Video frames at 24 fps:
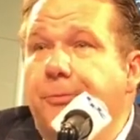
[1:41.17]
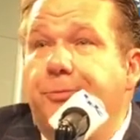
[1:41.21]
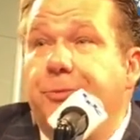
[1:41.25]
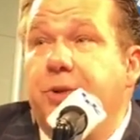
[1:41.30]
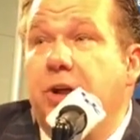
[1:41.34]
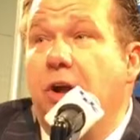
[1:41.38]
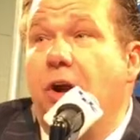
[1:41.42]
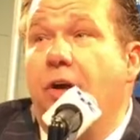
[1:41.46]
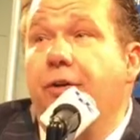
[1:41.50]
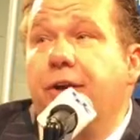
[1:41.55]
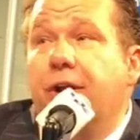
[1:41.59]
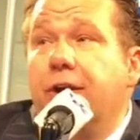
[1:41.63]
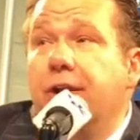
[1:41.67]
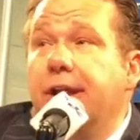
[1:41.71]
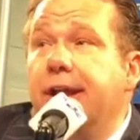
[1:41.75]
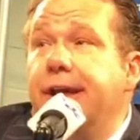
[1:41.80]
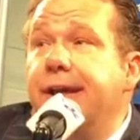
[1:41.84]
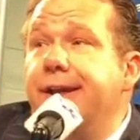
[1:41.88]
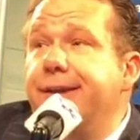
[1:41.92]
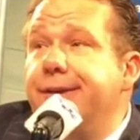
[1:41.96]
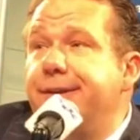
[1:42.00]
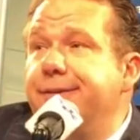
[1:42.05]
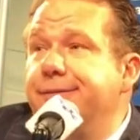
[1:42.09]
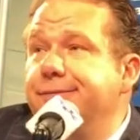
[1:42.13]
You know, their
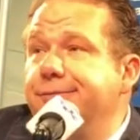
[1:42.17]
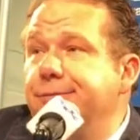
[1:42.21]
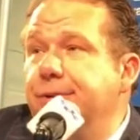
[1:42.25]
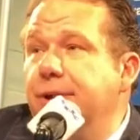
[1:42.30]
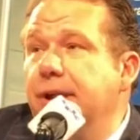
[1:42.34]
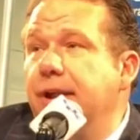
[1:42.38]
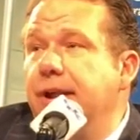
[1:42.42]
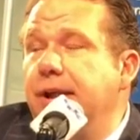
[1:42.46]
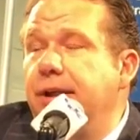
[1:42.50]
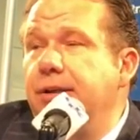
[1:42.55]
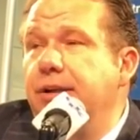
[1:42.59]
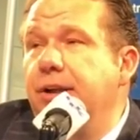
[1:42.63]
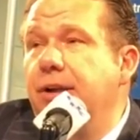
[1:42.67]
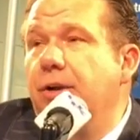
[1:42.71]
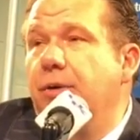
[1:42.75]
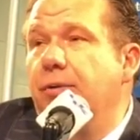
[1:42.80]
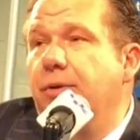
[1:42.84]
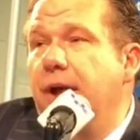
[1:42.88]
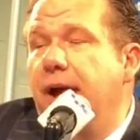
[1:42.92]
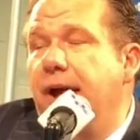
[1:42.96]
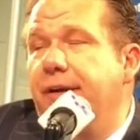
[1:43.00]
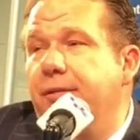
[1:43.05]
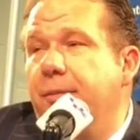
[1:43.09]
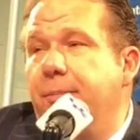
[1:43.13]
length really, you know,
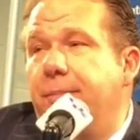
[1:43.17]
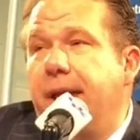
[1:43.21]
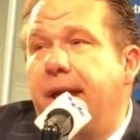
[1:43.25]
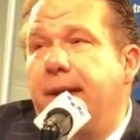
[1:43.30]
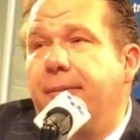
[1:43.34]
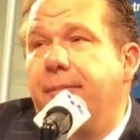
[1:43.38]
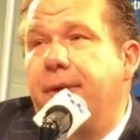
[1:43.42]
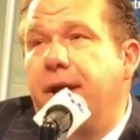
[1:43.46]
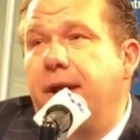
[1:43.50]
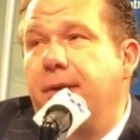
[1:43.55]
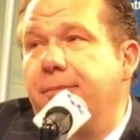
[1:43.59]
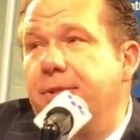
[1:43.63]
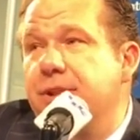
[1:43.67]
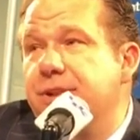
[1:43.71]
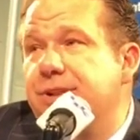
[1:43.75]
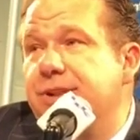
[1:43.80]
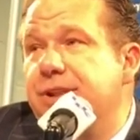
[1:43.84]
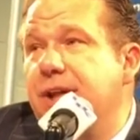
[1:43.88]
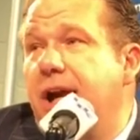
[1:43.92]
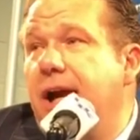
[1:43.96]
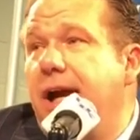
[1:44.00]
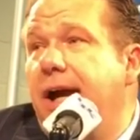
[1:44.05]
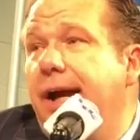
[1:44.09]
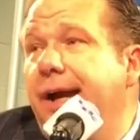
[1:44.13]
having Bam Bam
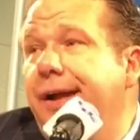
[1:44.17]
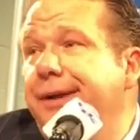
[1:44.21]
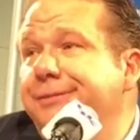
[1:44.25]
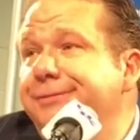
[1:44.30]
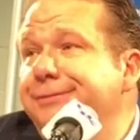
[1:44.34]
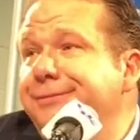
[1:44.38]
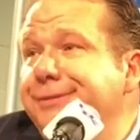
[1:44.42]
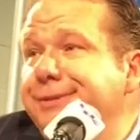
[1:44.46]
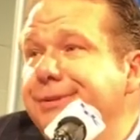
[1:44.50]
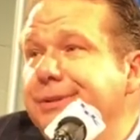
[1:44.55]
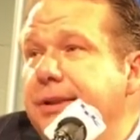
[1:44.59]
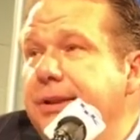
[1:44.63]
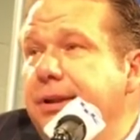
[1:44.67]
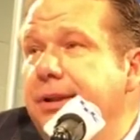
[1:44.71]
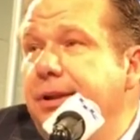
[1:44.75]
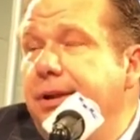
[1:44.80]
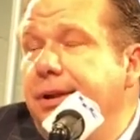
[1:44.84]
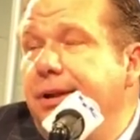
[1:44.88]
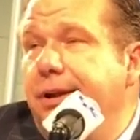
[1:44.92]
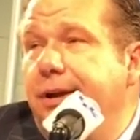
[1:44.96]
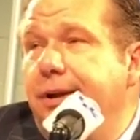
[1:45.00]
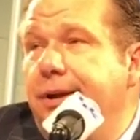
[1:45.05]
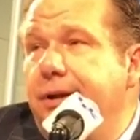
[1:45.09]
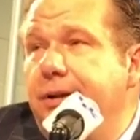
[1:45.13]
inside.
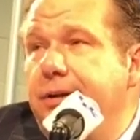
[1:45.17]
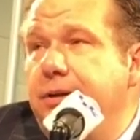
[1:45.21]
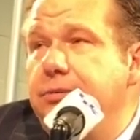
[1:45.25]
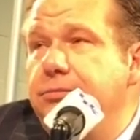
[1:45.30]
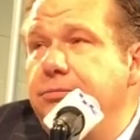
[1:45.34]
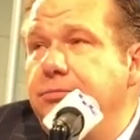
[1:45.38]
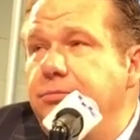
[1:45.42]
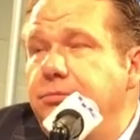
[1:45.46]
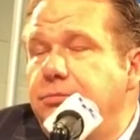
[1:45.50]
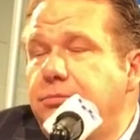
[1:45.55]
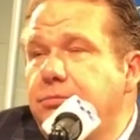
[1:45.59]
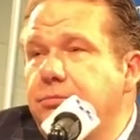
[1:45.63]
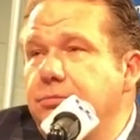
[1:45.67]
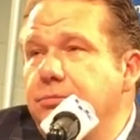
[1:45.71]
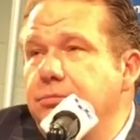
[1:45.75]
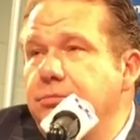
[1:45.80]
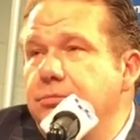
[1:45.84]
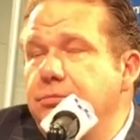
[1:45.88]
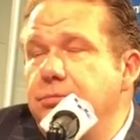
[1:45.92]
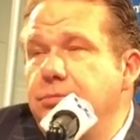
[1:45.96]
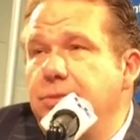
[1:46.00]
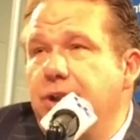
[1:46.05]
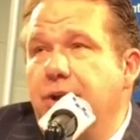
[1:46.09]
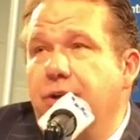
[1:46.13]
Uh,
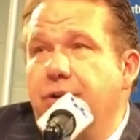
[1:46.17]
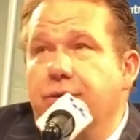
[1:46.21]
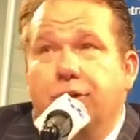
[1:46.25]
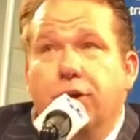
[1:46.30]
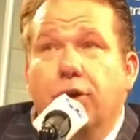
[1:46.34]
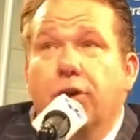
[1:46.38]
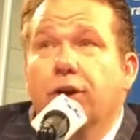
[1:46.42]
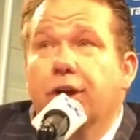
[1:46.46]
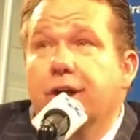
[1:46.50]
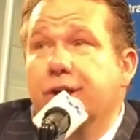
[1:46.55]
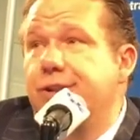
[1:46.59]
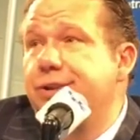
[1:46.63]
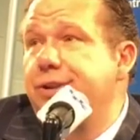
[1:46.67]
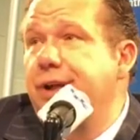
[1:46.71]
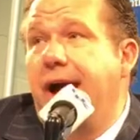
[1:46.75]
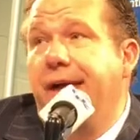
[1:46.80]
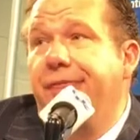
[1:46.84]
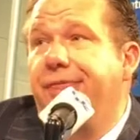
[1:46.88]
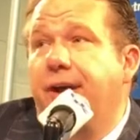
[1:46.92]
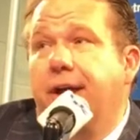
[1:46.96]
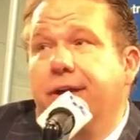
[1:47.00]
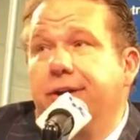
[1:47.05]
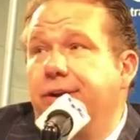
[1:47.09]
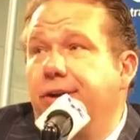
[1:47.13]
you know, Ulis, I
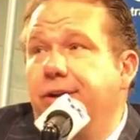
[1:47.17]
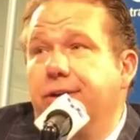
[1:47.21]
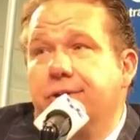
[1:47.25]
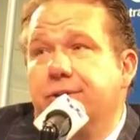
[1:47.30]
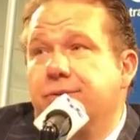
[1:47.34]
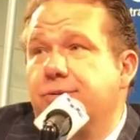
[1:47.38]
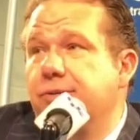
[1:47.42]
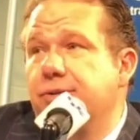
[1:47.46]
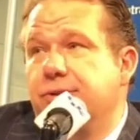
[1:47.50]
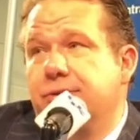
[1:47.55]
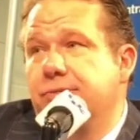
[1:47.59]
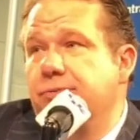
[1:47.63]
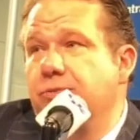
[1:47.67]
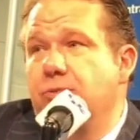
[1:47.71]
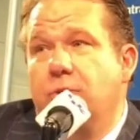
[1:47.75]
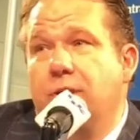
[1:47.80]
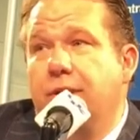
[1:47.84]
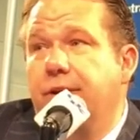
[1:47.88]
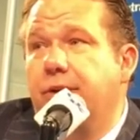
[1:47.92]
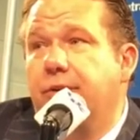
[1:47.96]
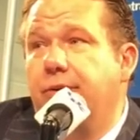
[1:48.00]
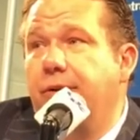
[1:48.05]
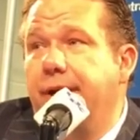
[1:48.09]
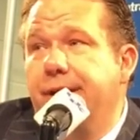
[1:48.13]
thought Ulis was one
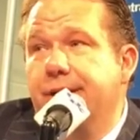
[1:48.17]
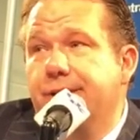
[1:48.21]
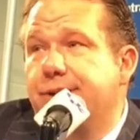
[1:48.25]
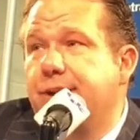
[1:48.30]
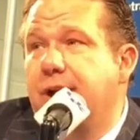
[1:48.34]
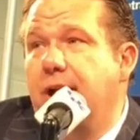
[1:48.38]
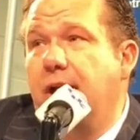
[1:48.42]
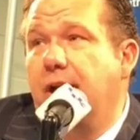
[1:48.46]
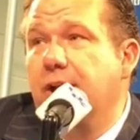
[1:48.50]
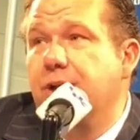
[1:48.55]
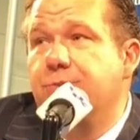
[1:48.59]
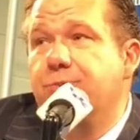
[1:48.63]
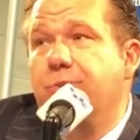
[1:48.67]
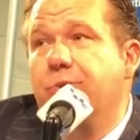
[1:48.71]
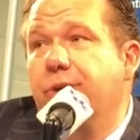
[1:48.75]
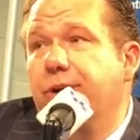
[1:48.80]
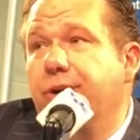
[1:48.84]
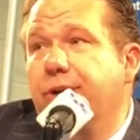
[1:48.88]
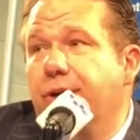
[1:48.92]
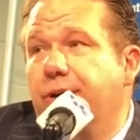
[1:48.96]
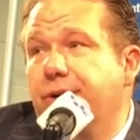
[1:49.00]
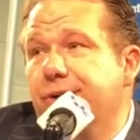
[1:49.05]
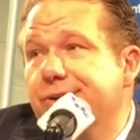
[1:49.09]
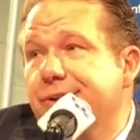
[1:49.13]
of the greatest college
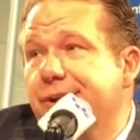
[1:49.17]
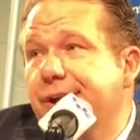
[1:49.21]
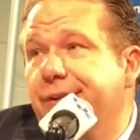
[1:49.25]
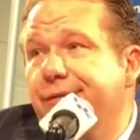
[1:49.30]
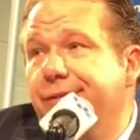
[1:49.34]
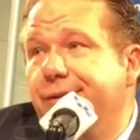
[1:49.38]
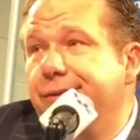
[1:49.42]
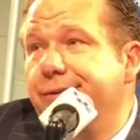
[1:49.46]
point guards ever.